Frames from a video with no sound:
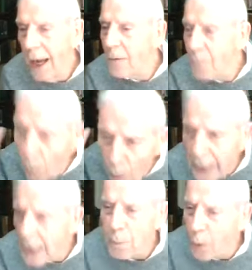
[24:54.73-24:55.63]
I've no
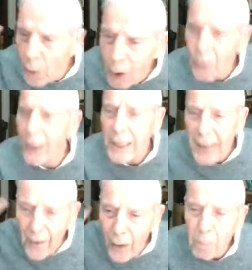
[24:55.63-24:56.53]
Hebrew,
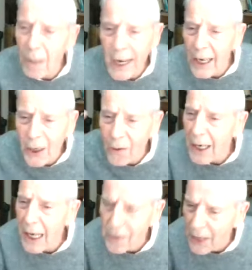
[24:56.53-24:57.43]
Greek, Aramaic,
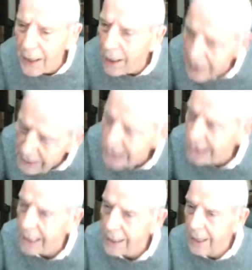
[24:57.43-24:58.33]
or anything
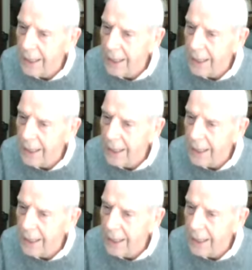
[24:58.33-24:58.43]
else.